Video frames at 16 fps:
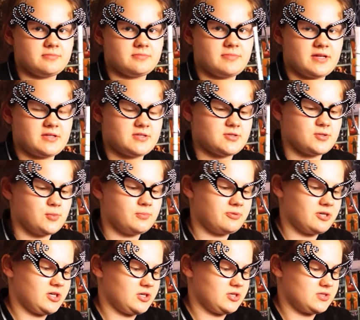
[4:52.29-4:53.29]
and pencil
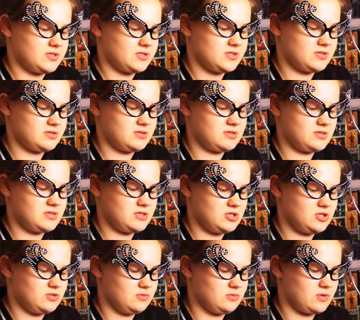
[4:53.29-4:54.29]
because
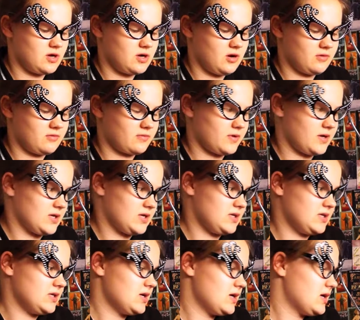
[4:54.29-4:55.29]
you can't
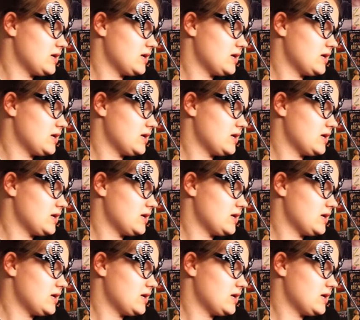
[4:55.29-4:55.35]
really